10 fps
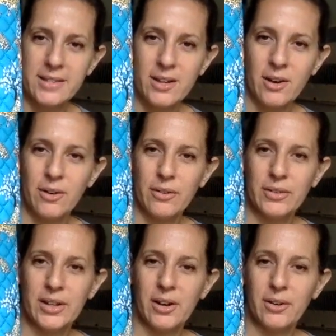So,
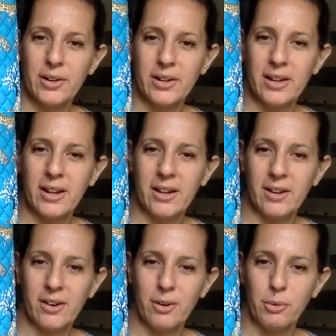you know, it, it
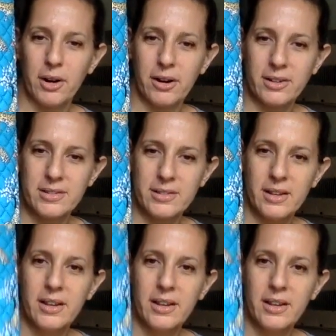all works.